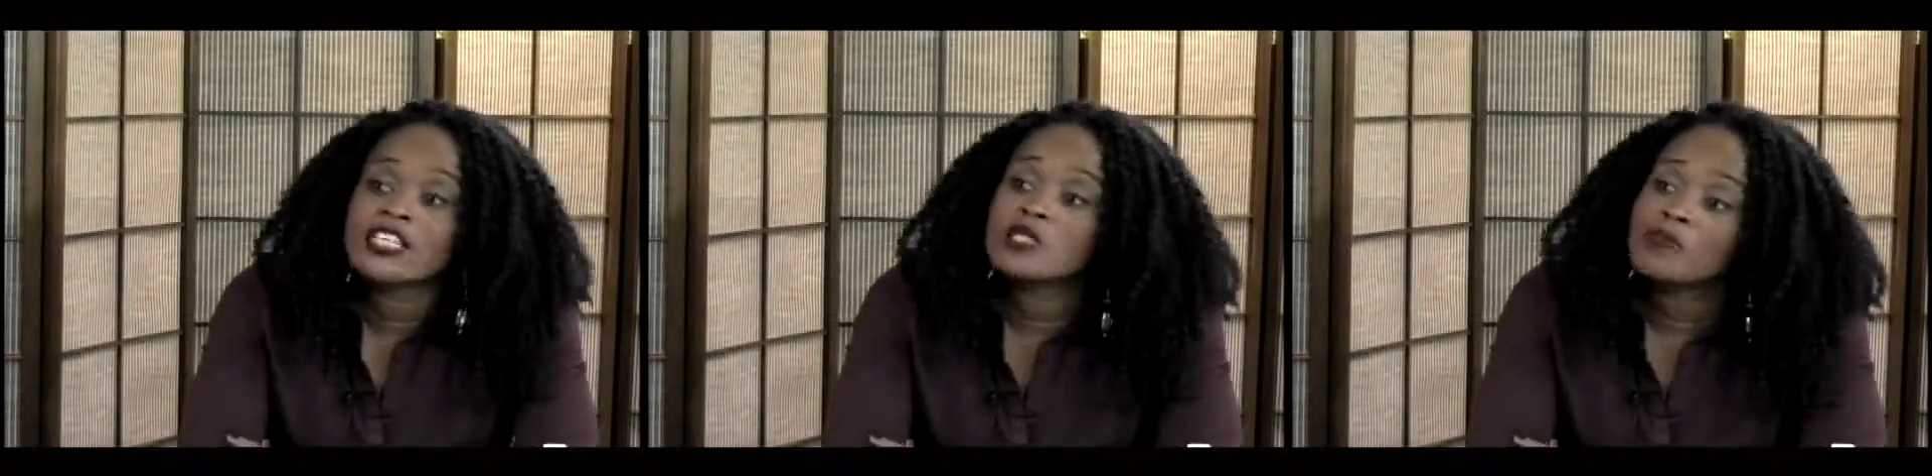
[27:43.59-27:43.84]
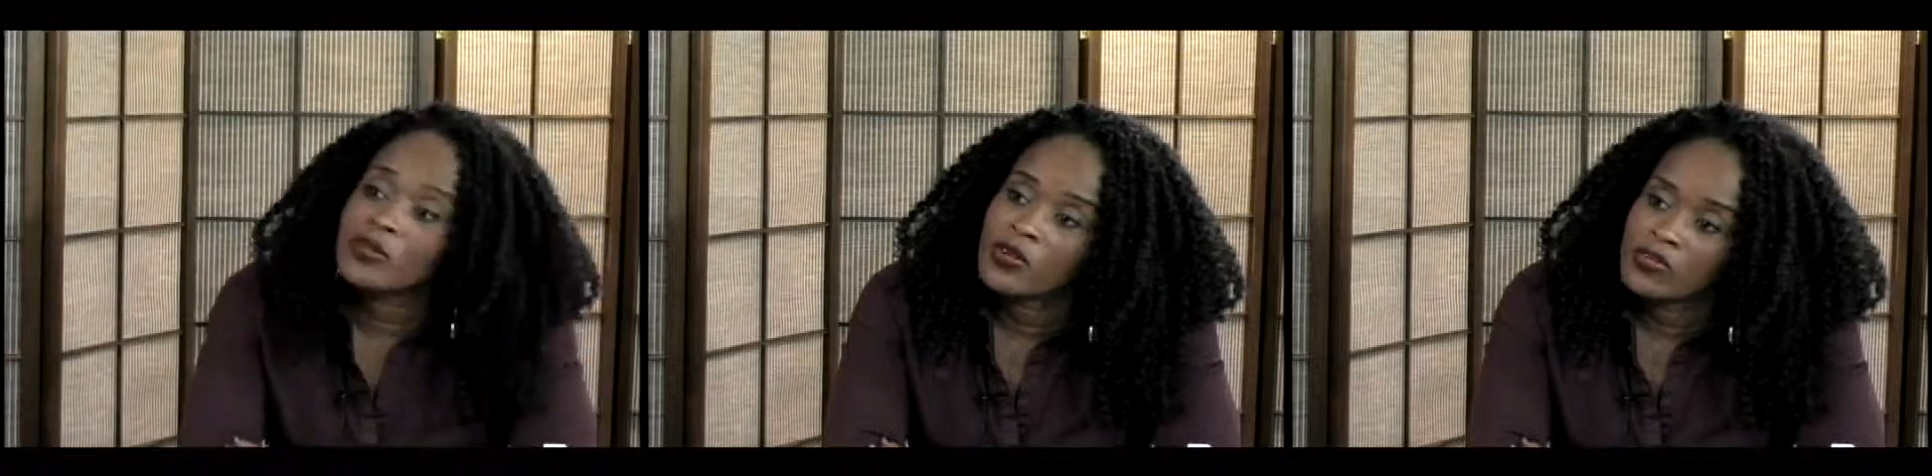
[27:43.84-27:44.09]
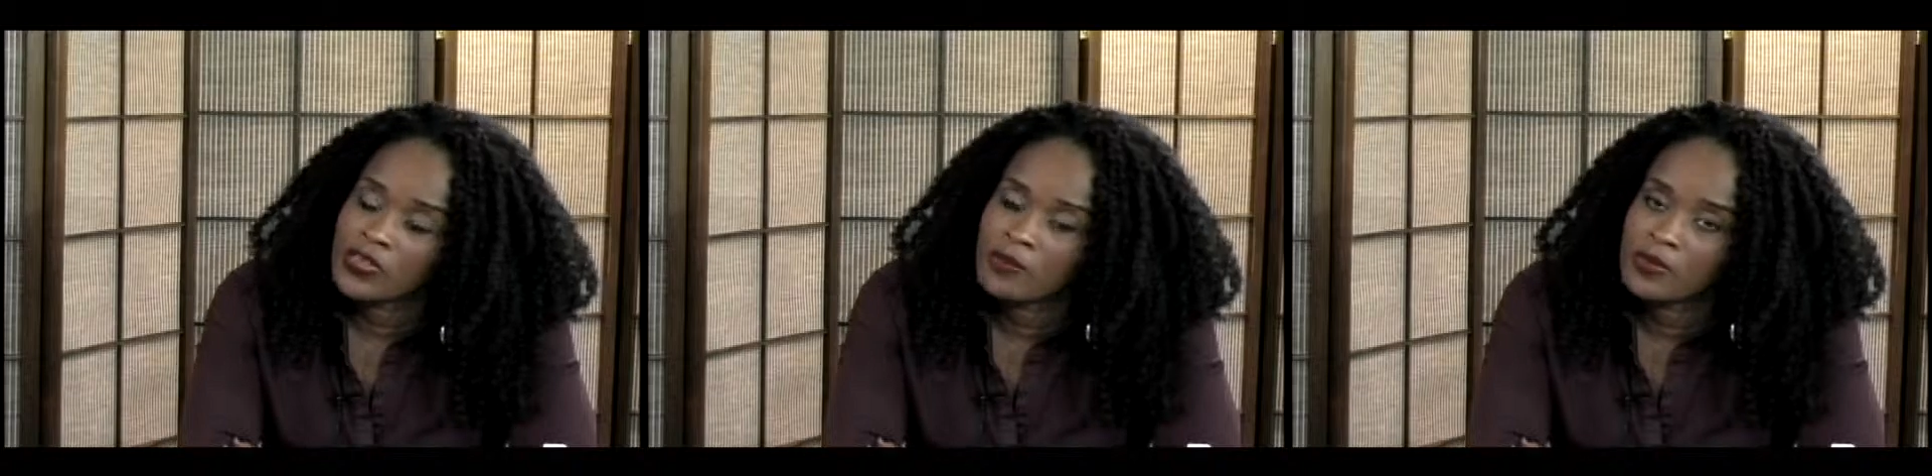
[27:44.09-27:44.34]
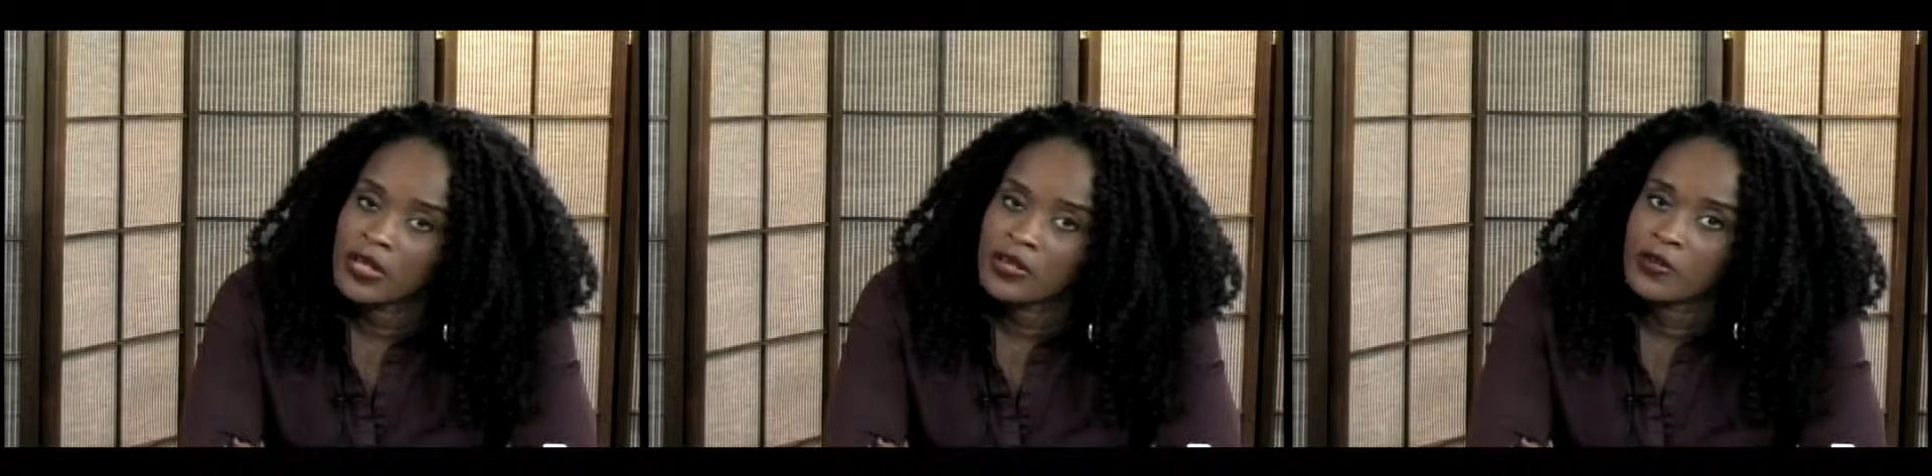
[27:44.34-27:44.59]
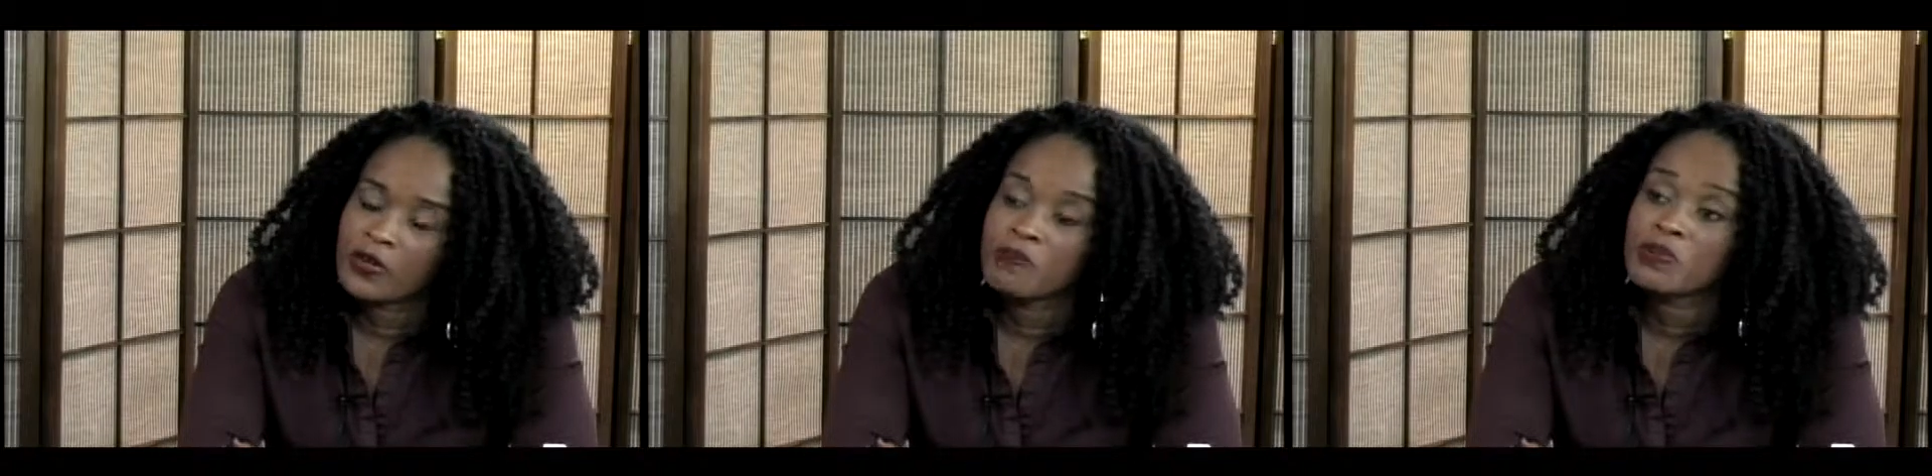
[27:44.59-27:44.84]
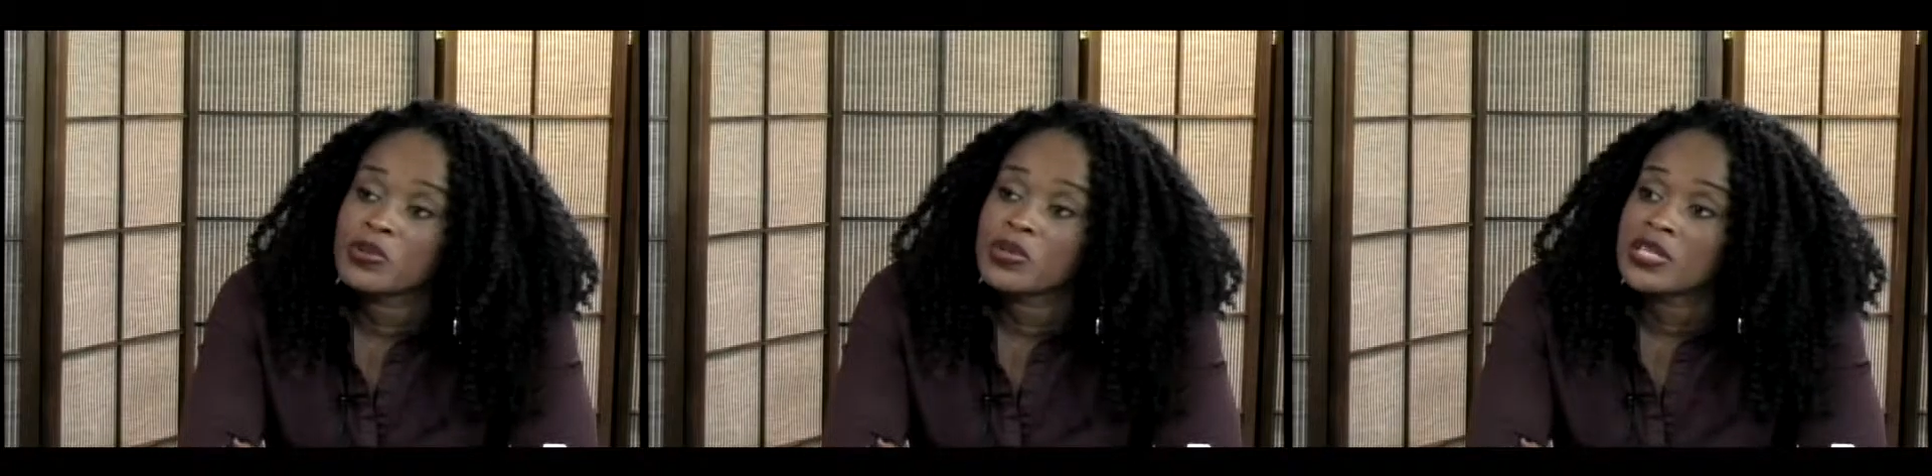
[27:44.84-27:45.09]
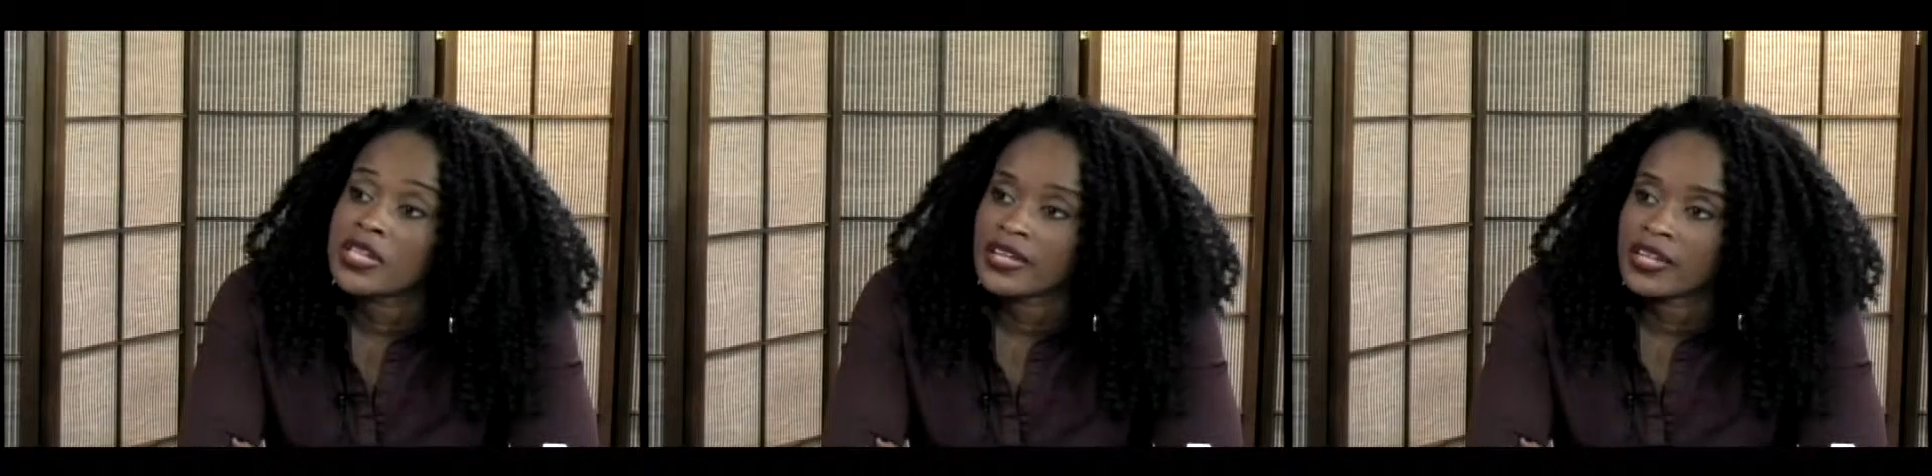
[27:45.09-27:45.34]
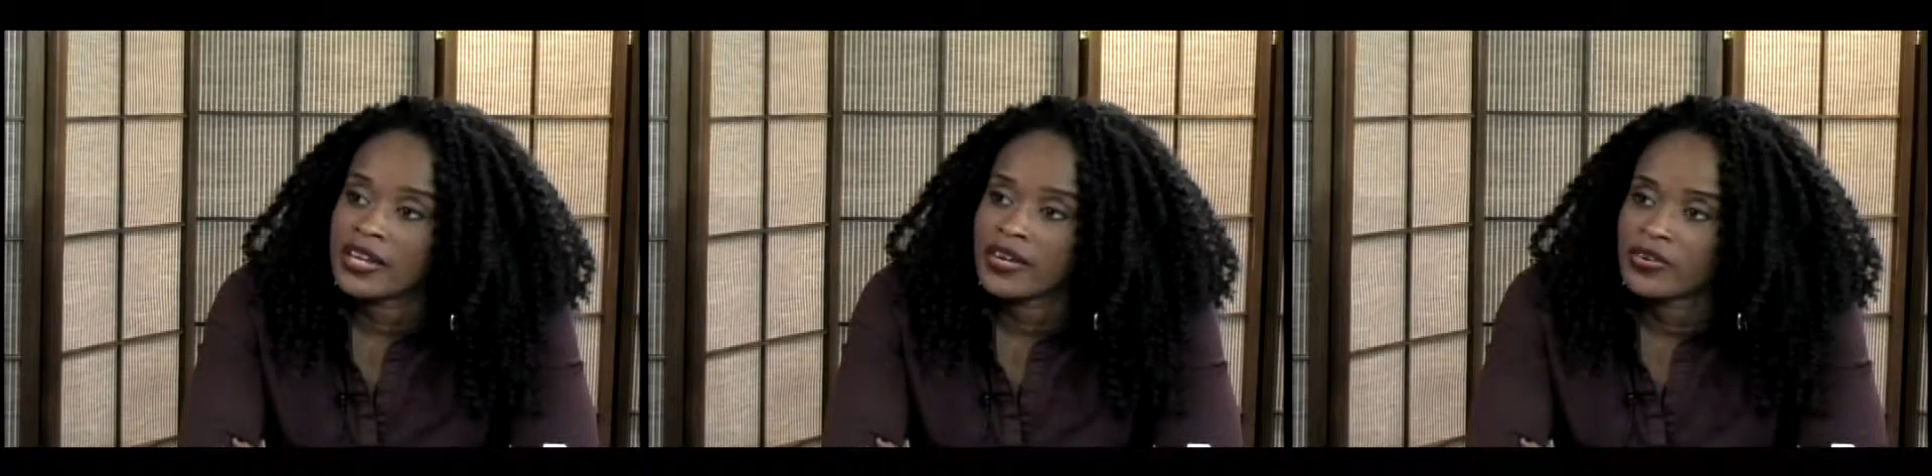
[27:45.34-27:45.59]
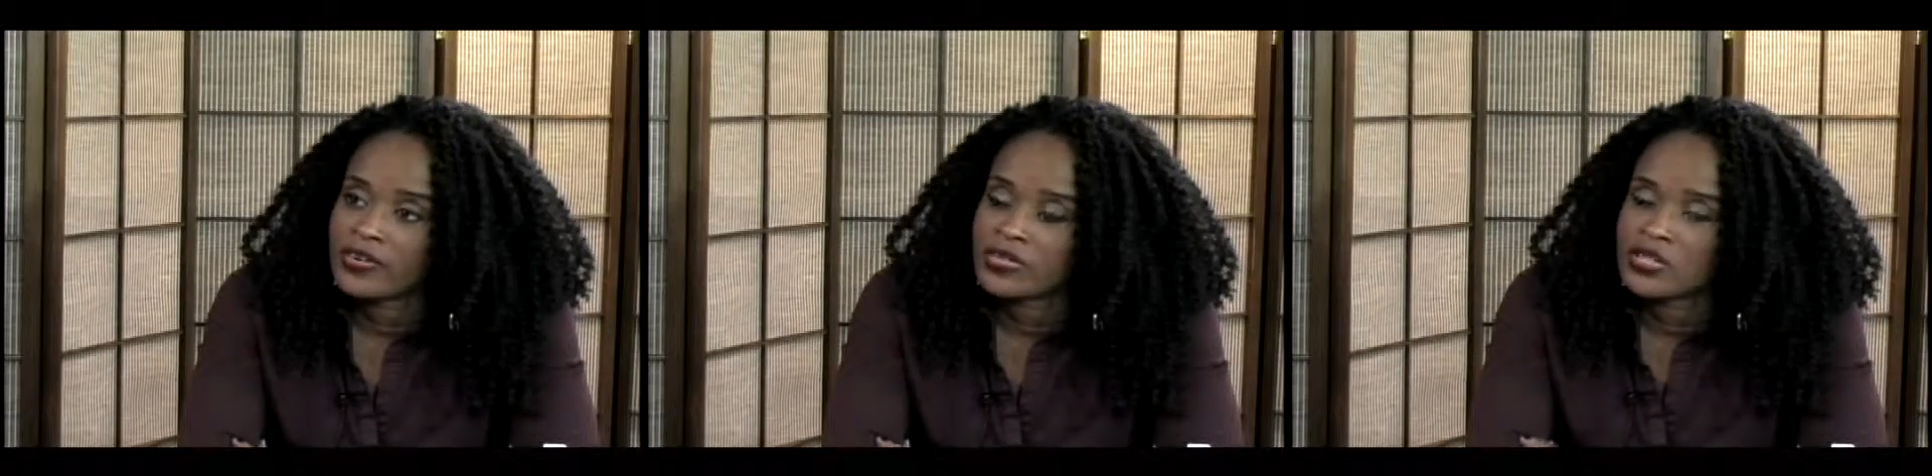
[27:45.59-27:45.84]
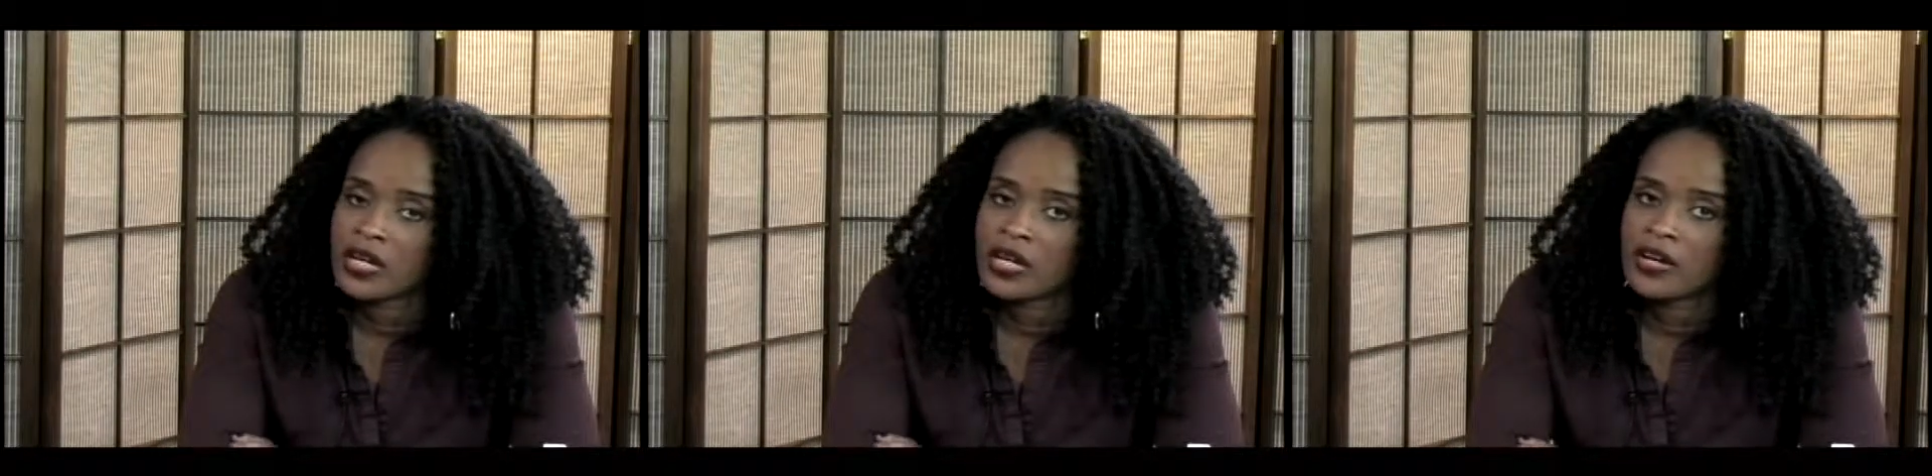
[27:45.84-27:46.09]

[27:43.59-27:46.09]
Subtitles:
a spin-off company called Beauty That Cares